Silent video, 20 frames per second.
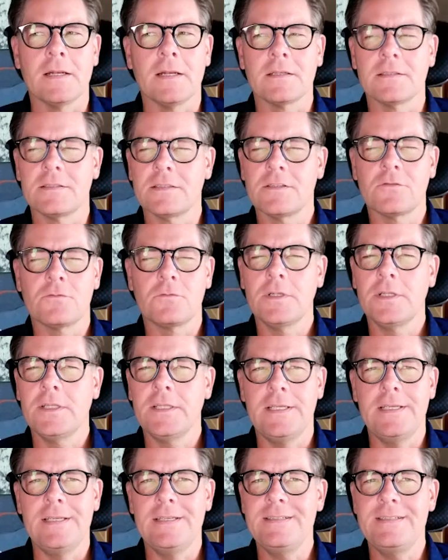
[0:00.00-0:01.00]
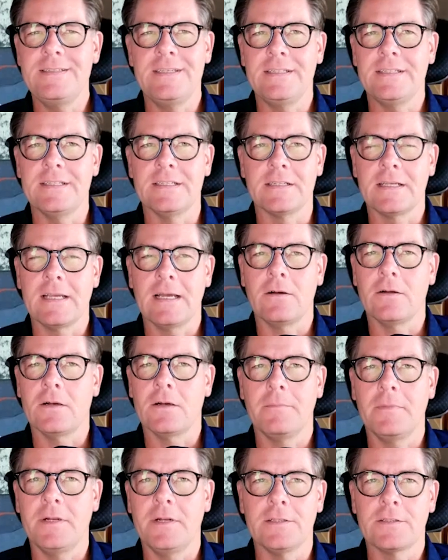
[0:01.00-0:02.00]
Because it's really easy to count
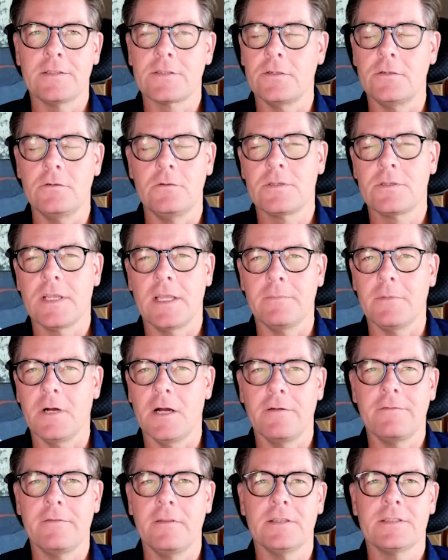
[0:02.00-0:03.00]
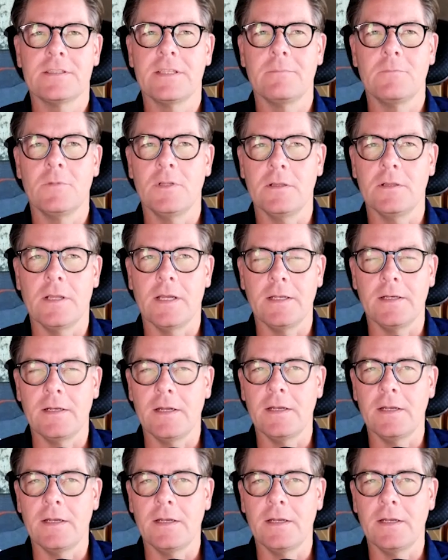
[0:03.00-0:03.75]
how many screws came off the assembly line.